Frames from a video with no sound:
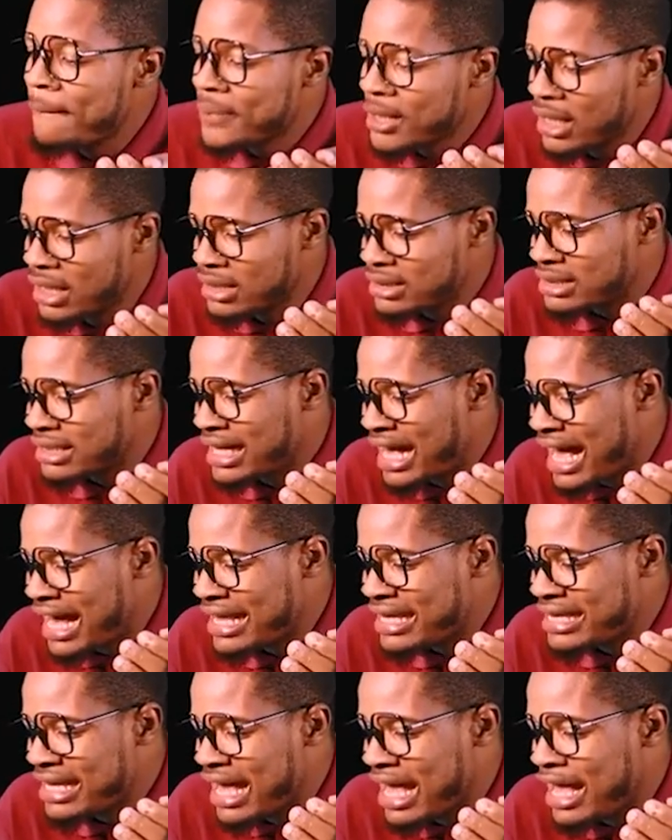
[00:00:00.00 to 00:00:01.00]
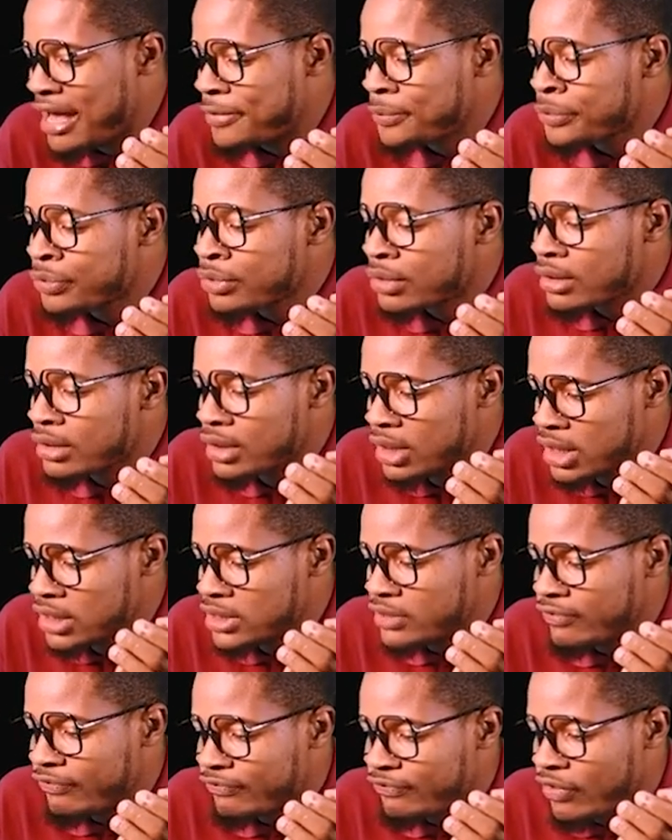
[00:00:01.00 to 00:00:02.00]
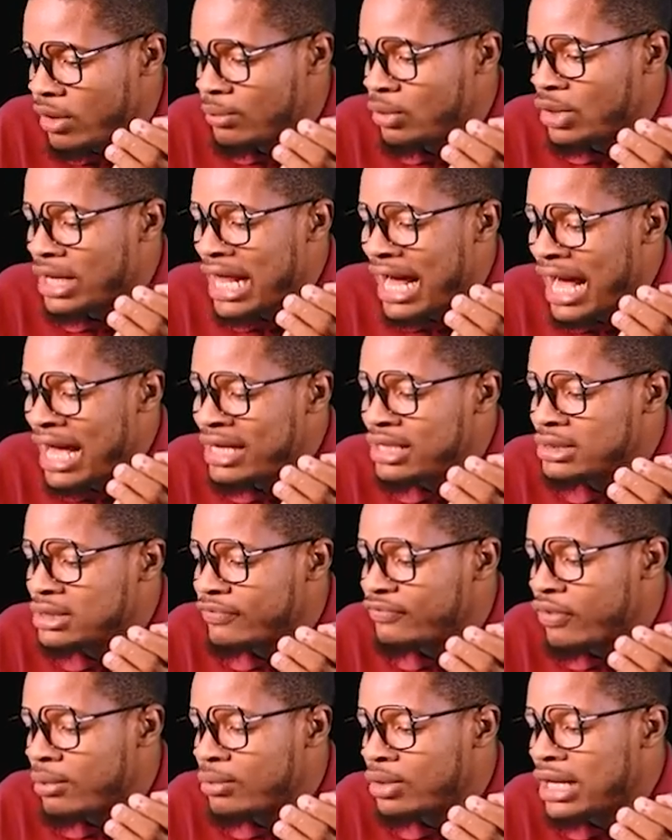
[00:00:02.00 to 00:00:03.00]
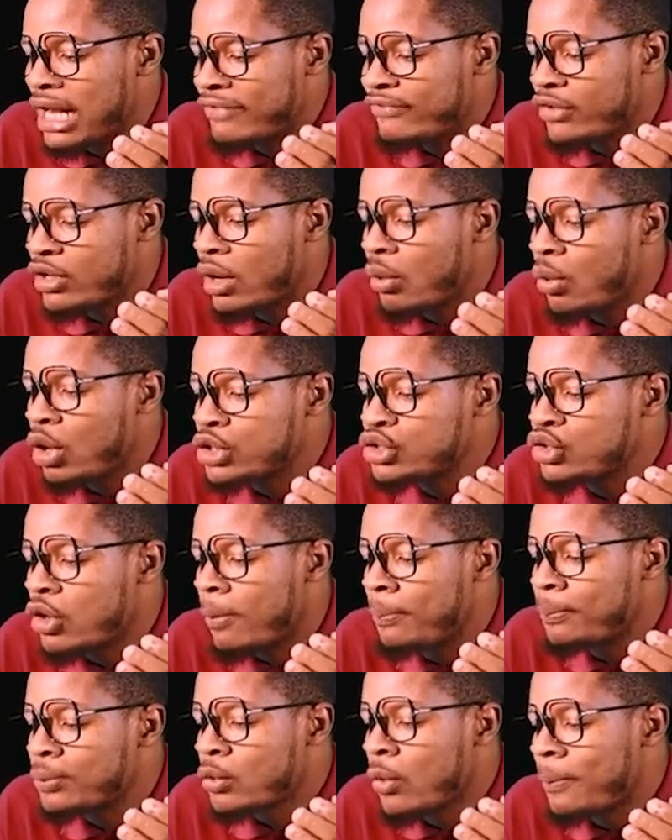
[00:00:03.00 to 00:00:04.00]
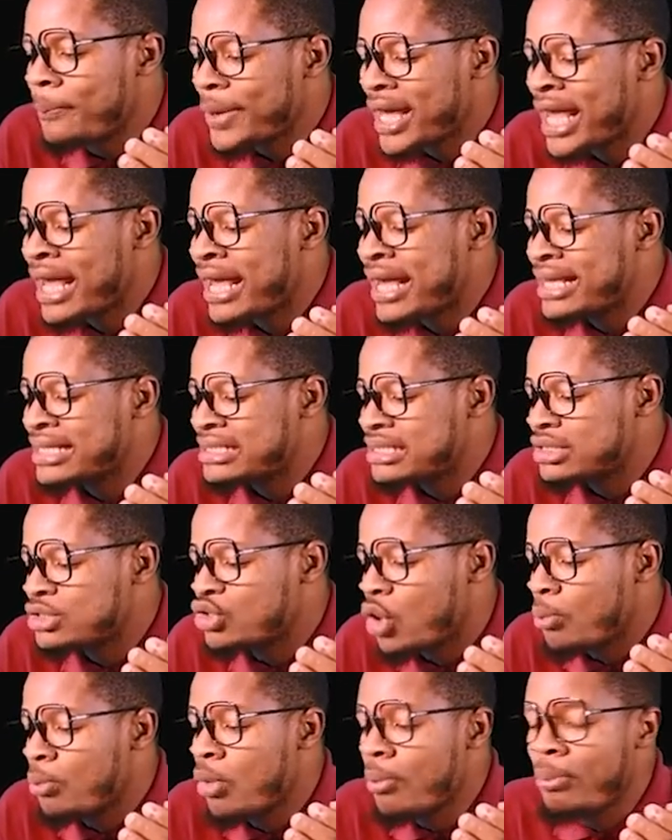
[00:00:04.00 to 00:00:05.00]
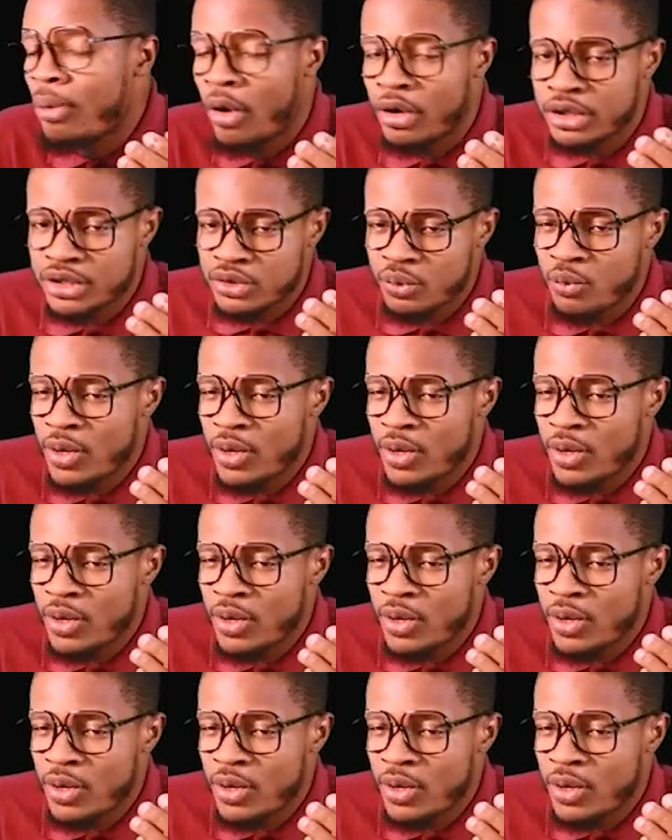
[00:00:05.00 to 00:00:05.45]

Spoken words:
This guy here, this formula is the formula for your your propane double bond.